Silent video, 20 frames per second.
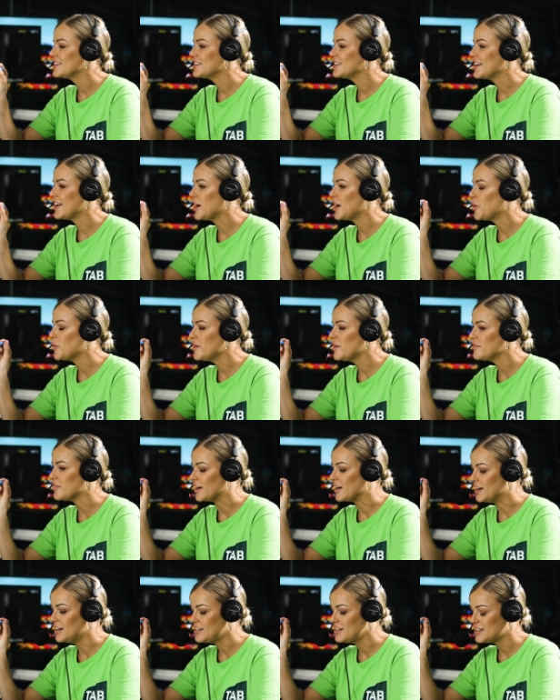
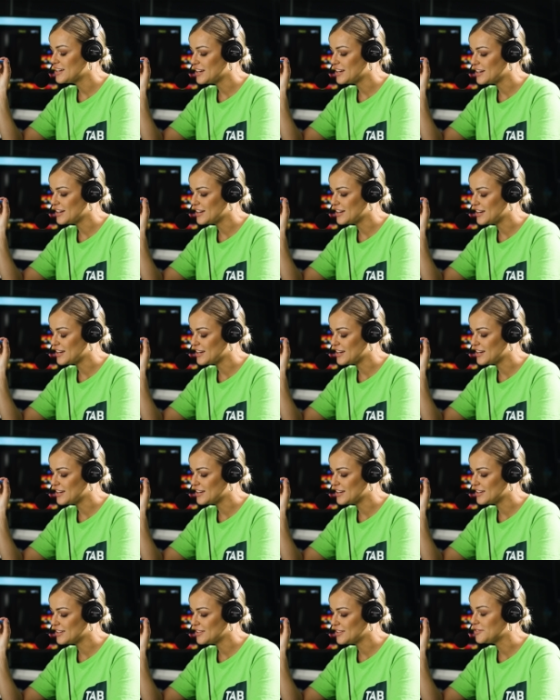However,
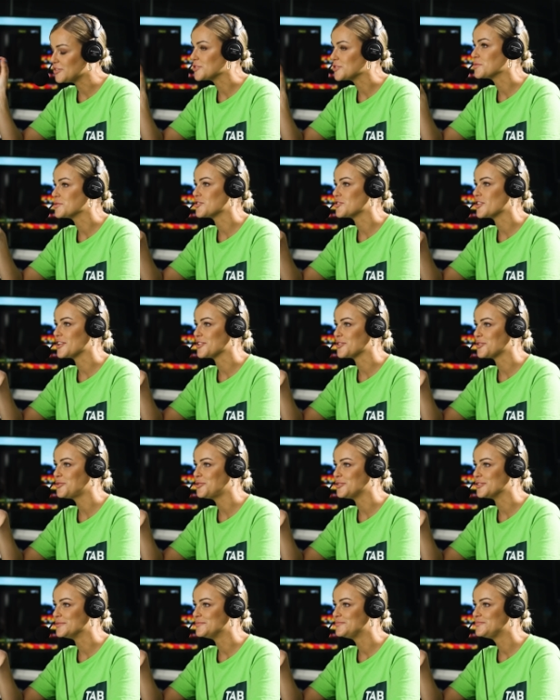I've lost my train of
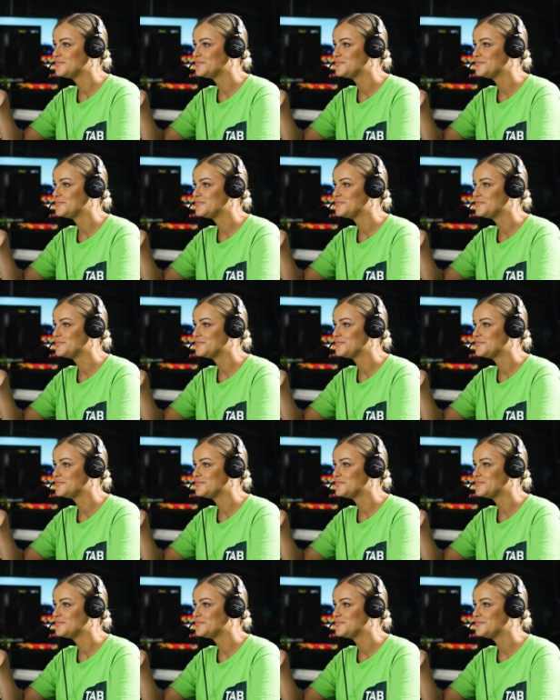thought.